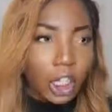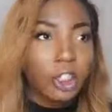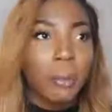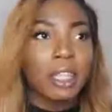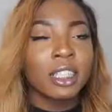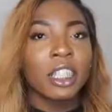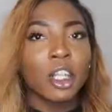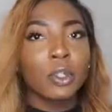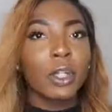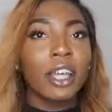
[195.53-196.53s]
So
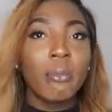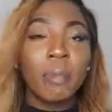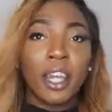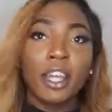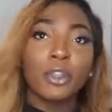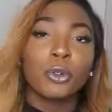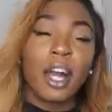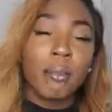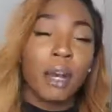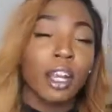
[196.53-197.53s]
basically, you can get paid through
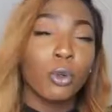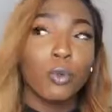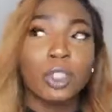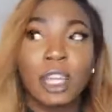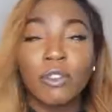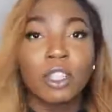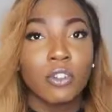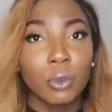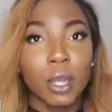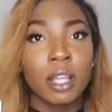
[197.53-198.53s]
Ibotta several
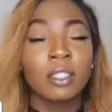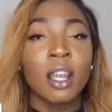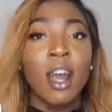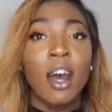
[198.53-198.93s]
different ways.